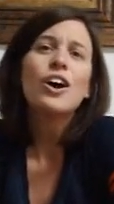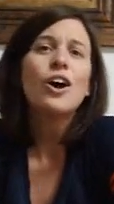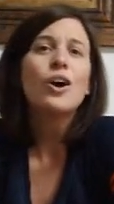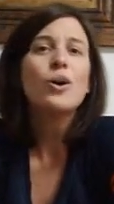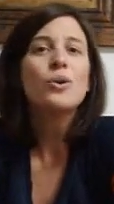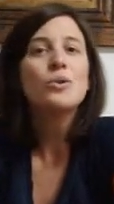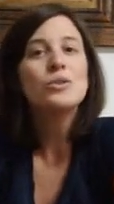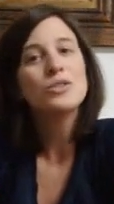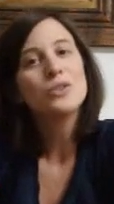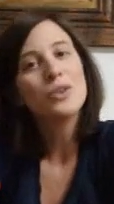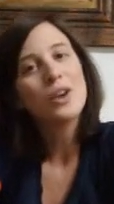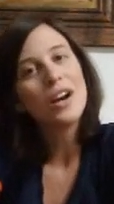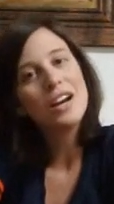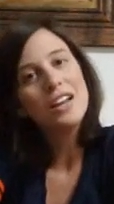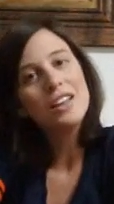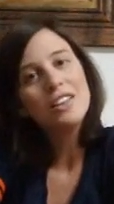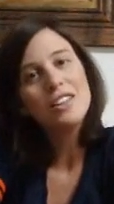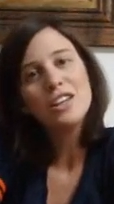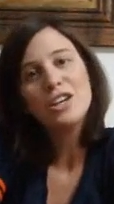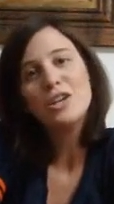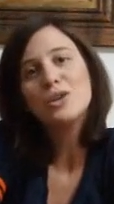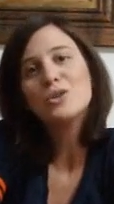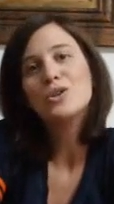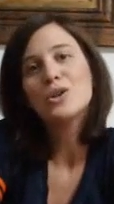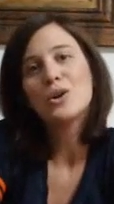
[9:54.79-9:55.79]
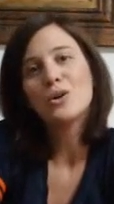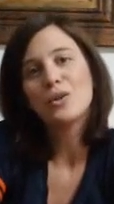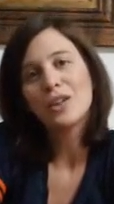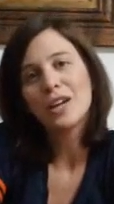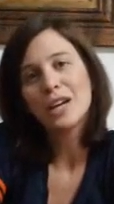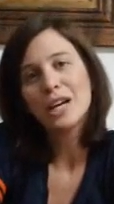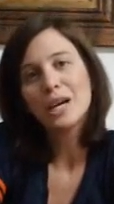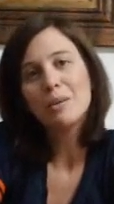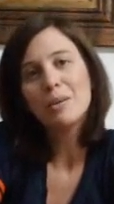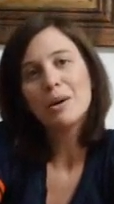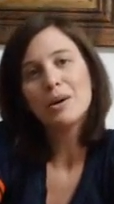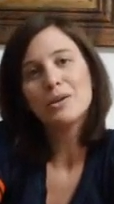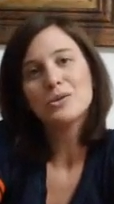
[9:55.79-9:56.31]
oh, is there anything you don't
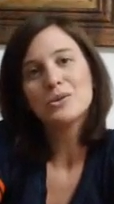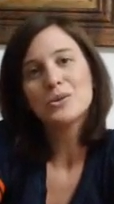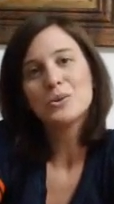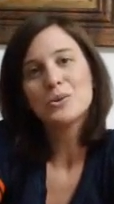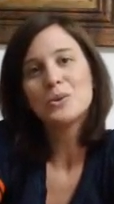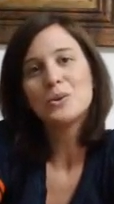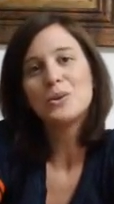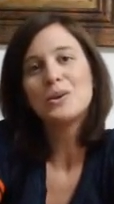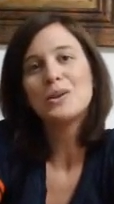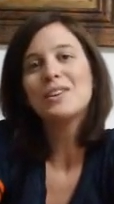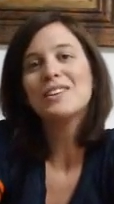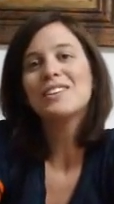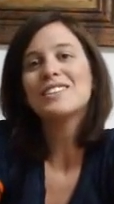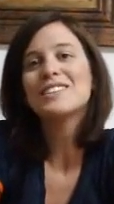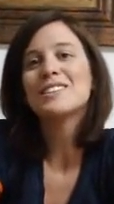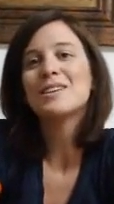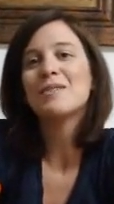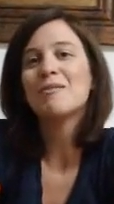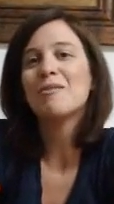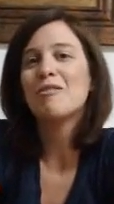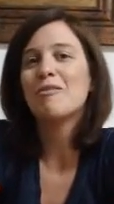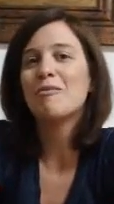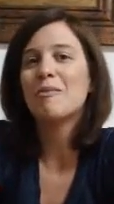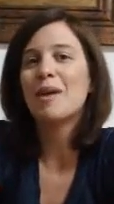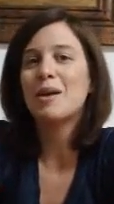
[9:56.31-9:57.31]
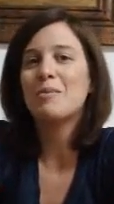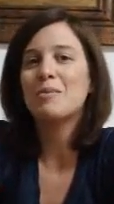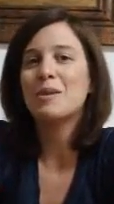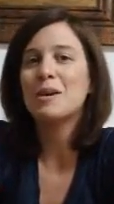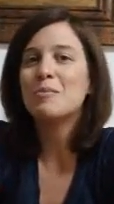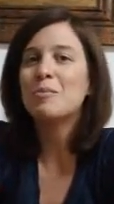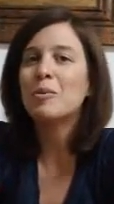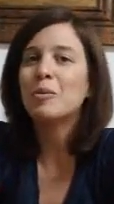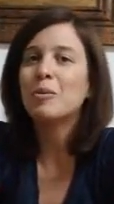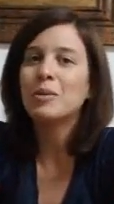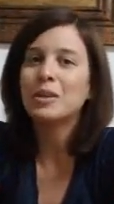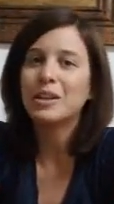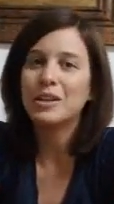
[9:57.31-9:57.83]
like about school? Some of my
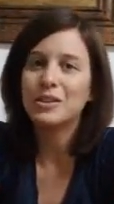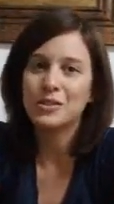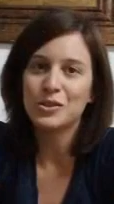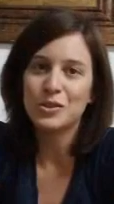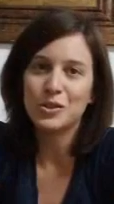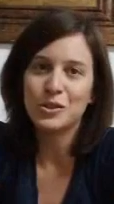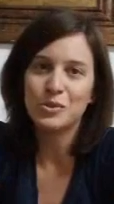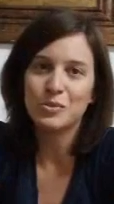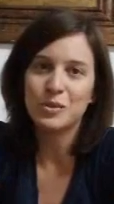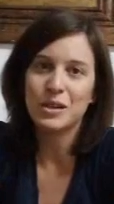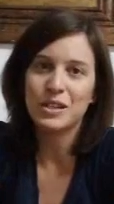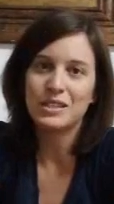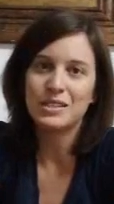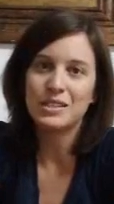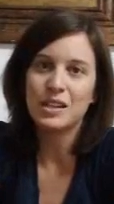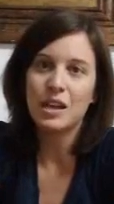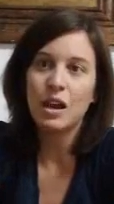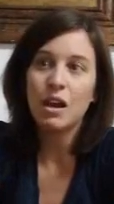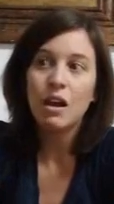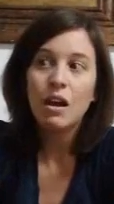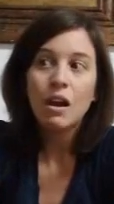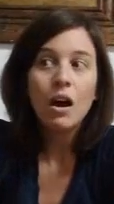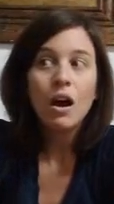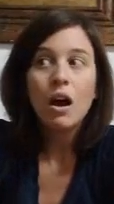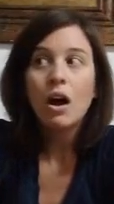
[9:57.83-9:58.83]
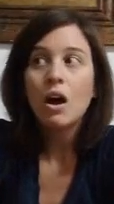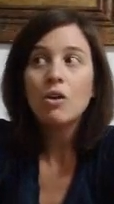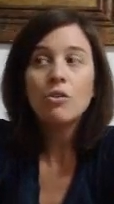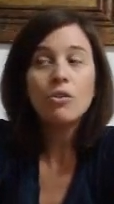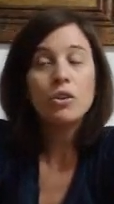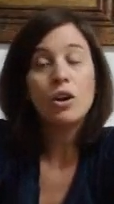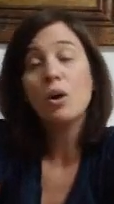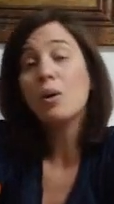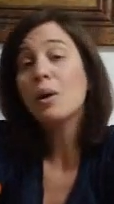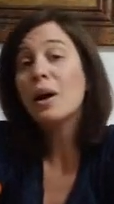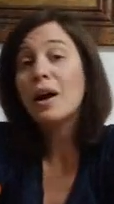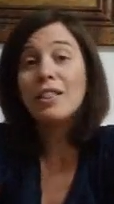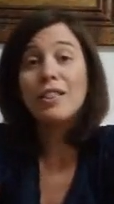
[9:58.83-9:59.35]
people pleasers might say, oh
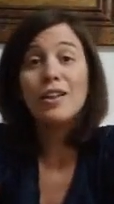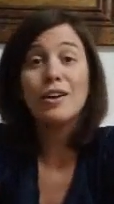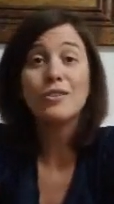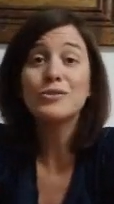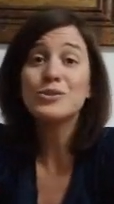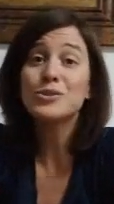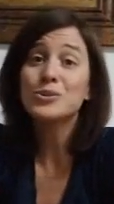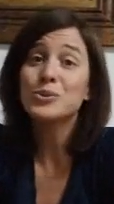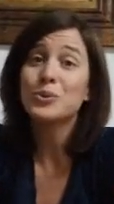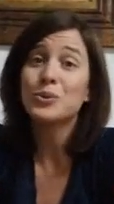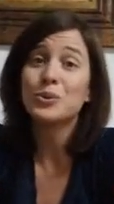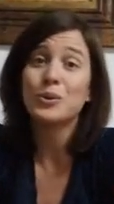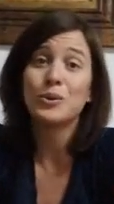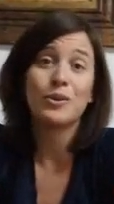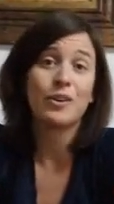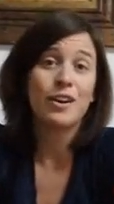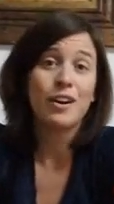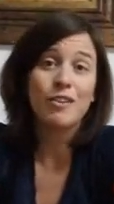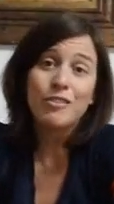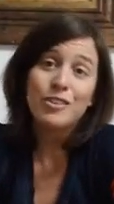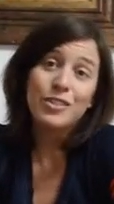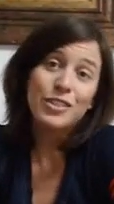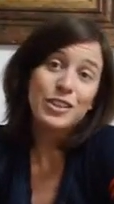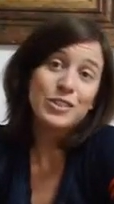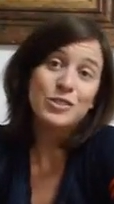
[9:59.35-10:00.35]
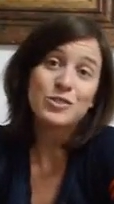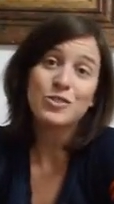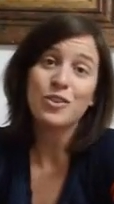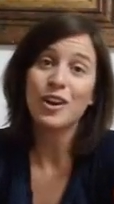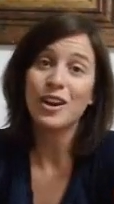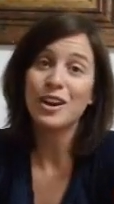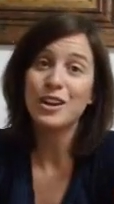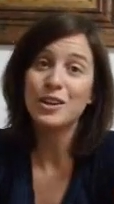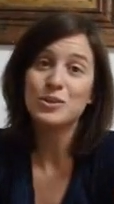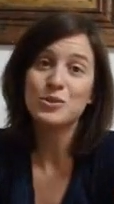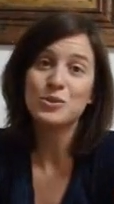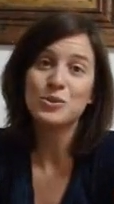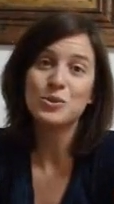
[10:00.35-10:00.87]
no, I love school, or everything's
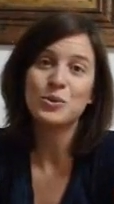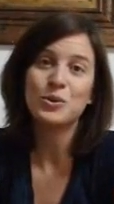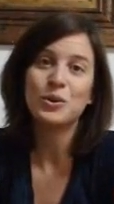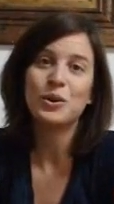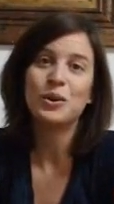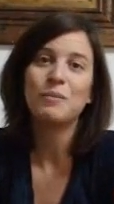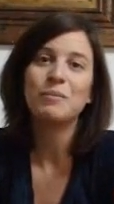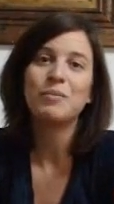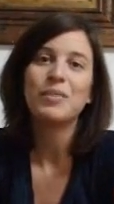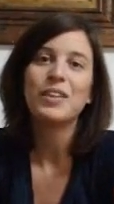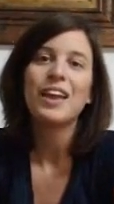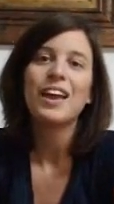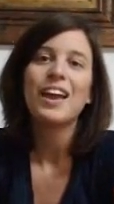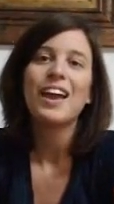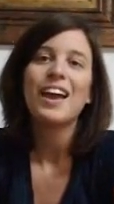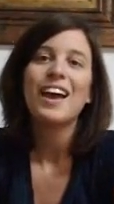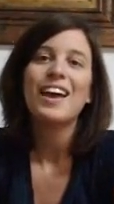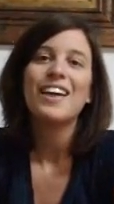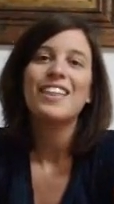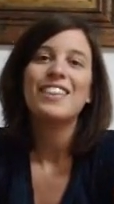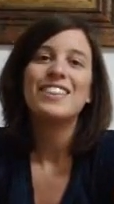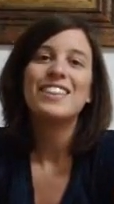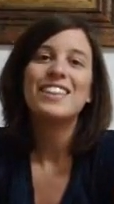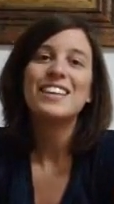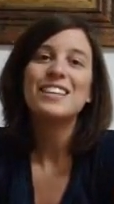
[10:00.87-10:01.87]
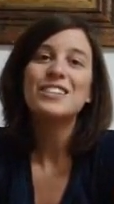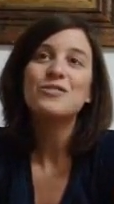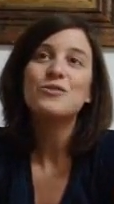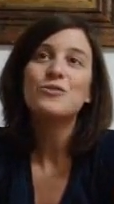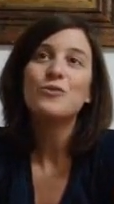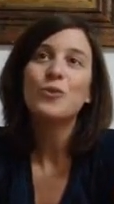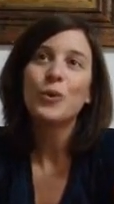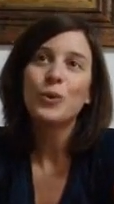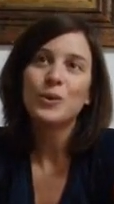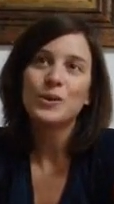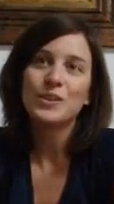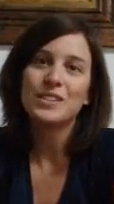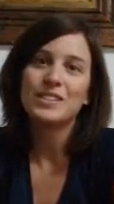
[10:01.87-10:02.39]
great at school. This
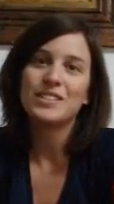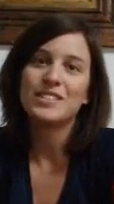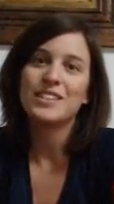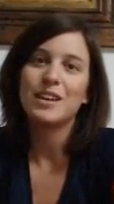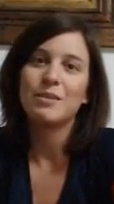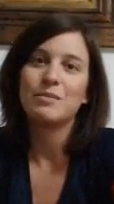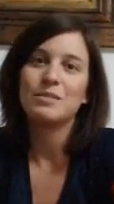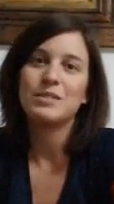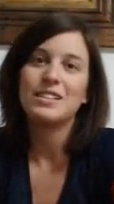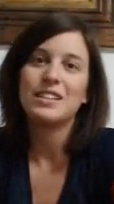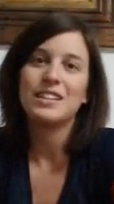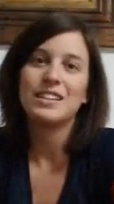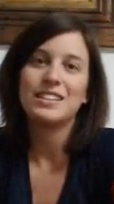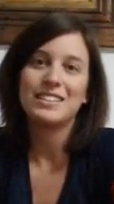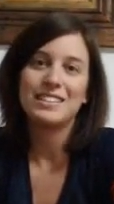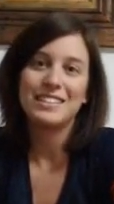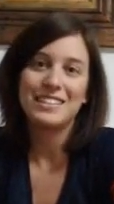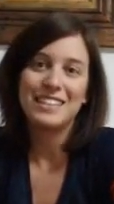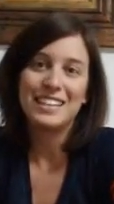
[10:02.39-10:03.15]
forces them to